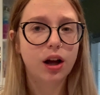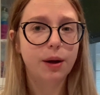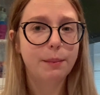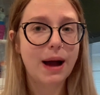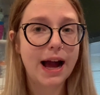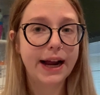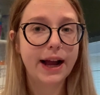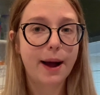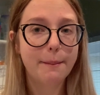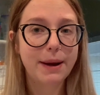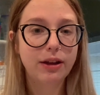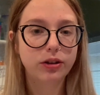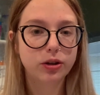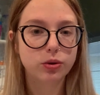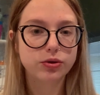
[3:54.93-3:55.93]
I got
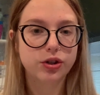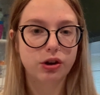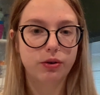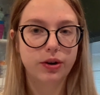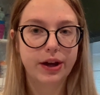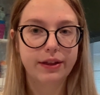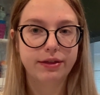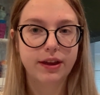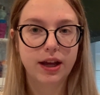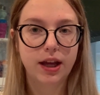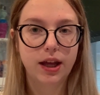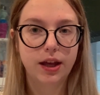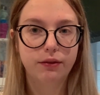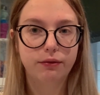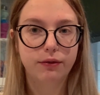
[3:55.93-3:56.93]
my little donut
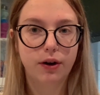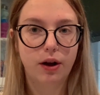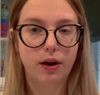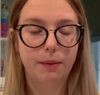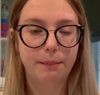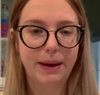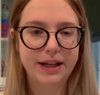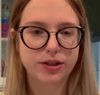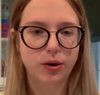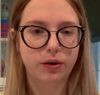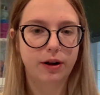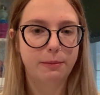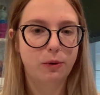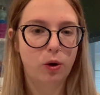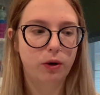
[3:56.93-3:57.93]
thingy from my
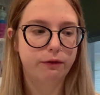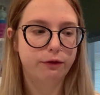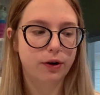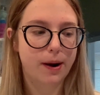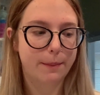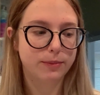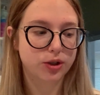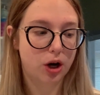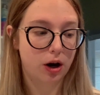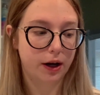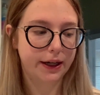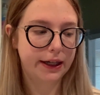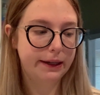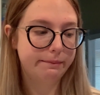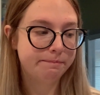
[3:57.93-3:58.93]
donut mold from
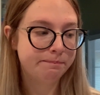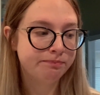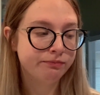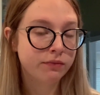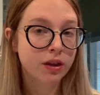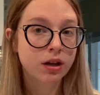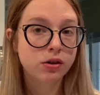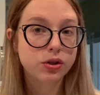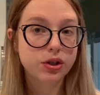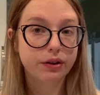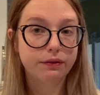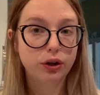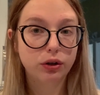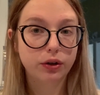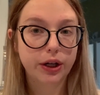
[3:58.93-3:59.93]
Target. So
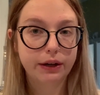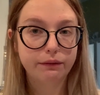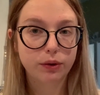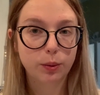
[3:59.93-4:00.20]
if you're looking for